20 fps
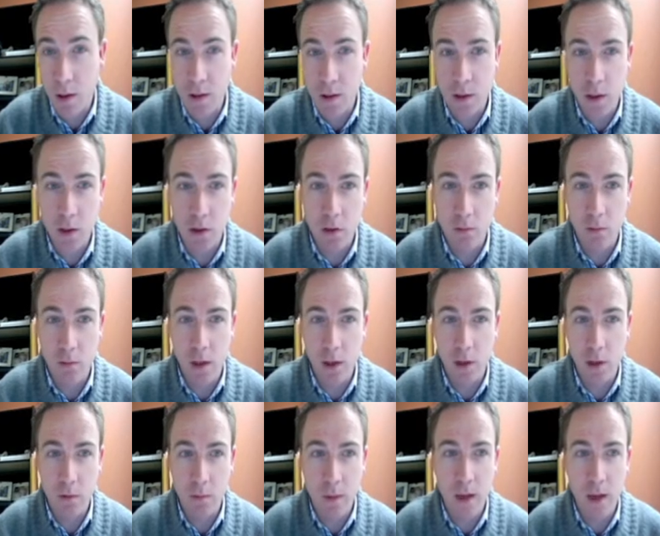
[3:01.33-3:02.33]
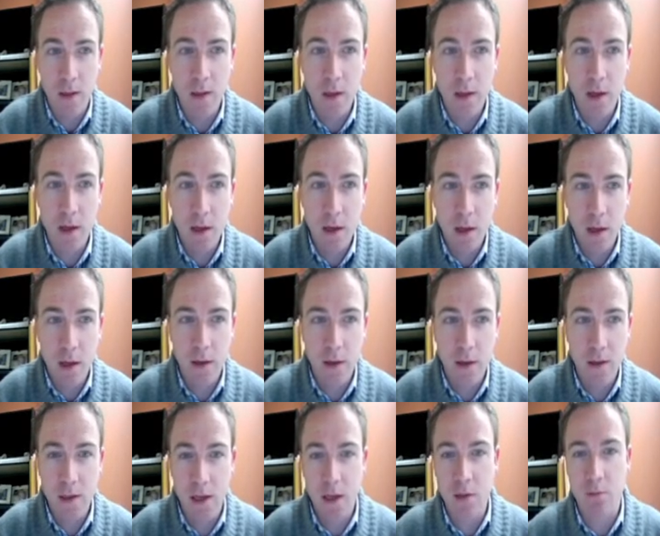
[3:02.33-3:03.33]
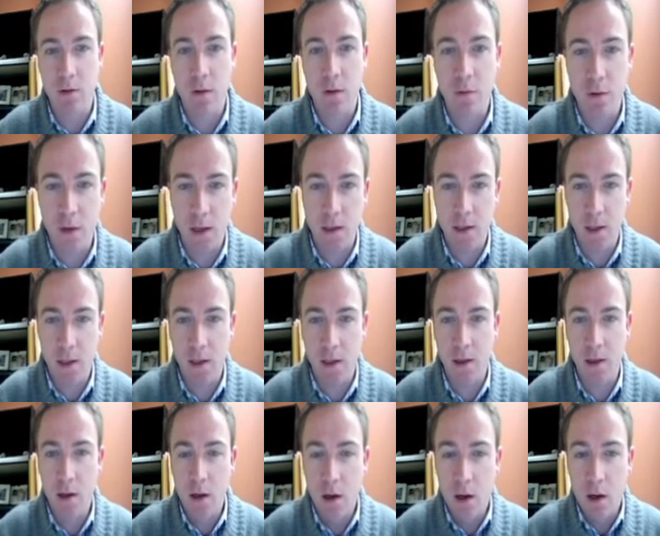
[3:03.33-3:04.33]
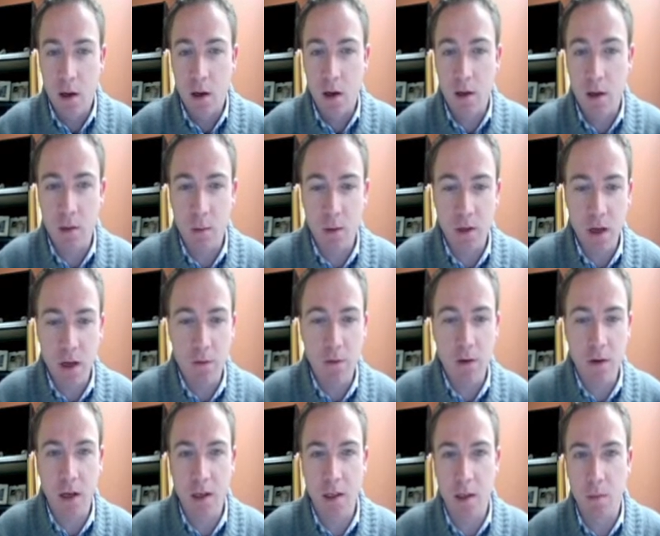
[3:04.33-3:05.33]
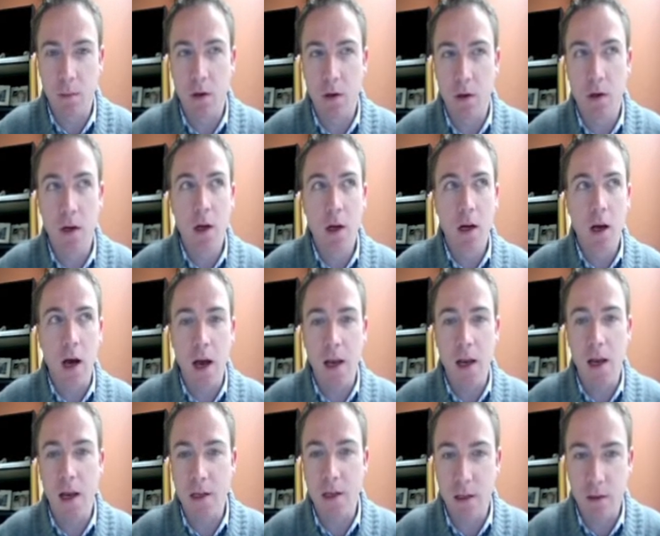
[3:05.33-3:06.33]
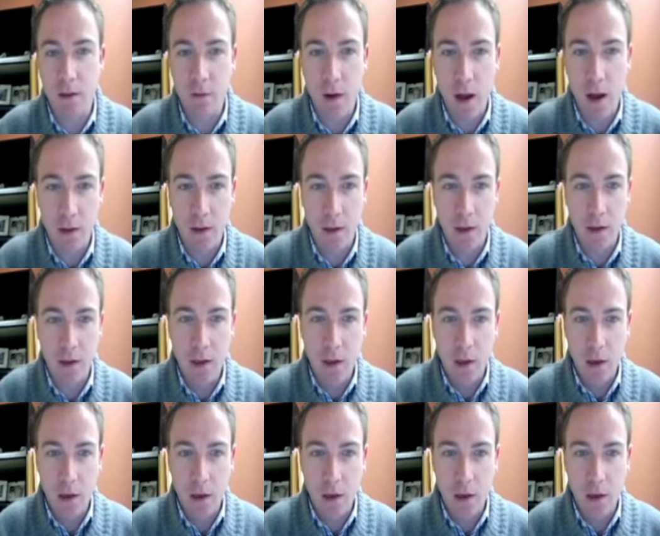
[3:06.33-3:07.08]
is that you really do best. In this case, we're advertising, not so much advertising, but highlighting the fact that